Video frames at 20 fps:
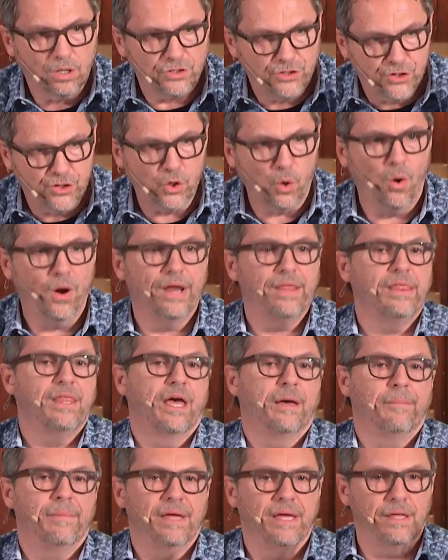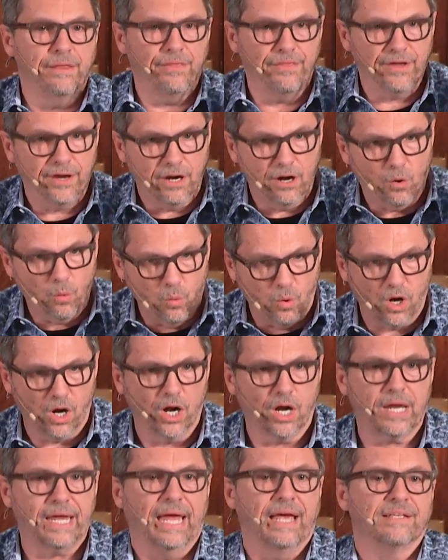join them in their
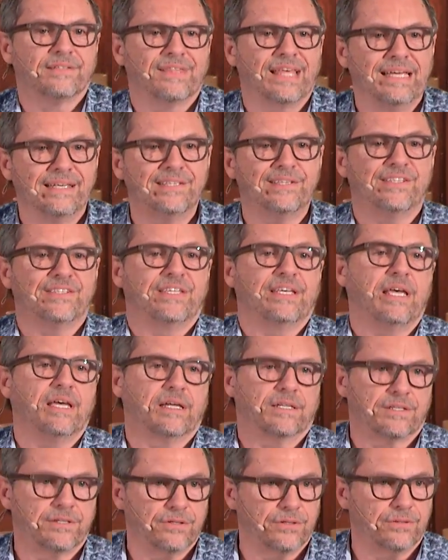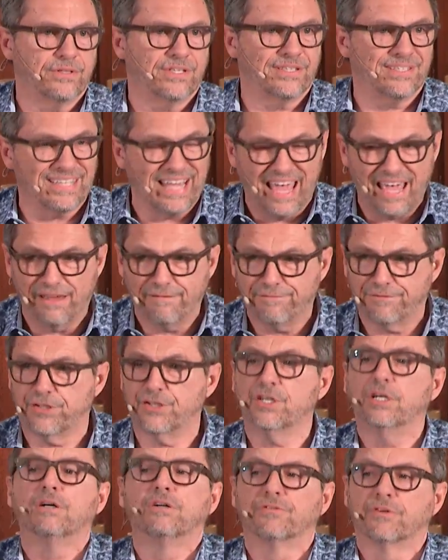work as they seek to save
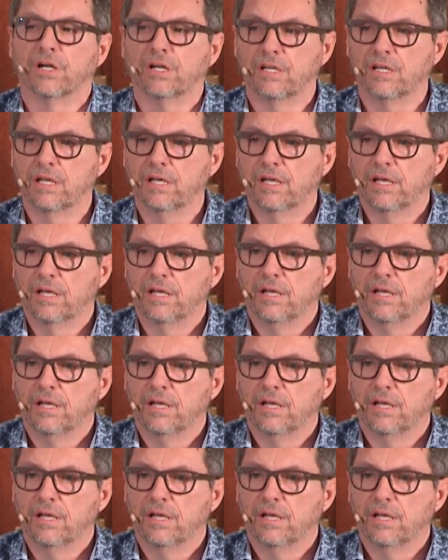children